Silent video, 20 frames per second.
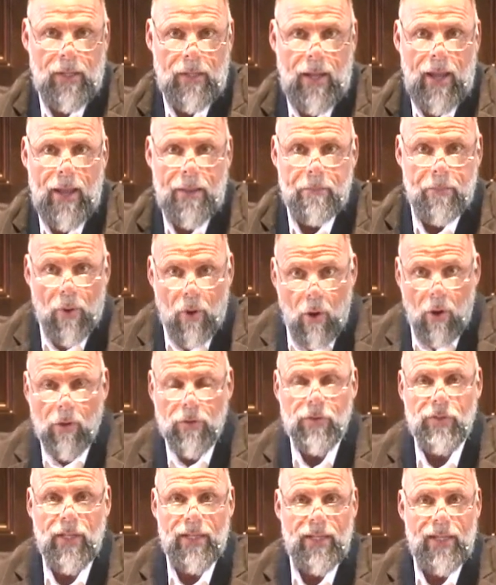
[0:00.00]
And Paul
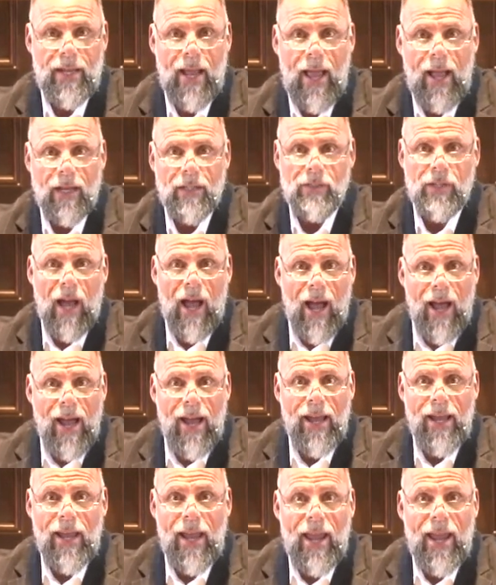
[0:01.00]
said in Acts,
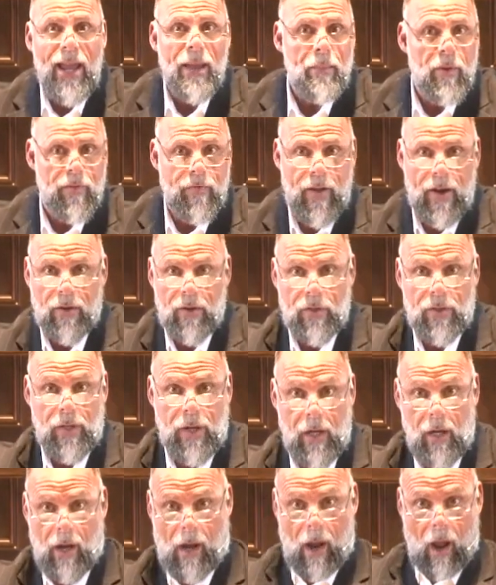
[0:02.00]
I am a Pharisee.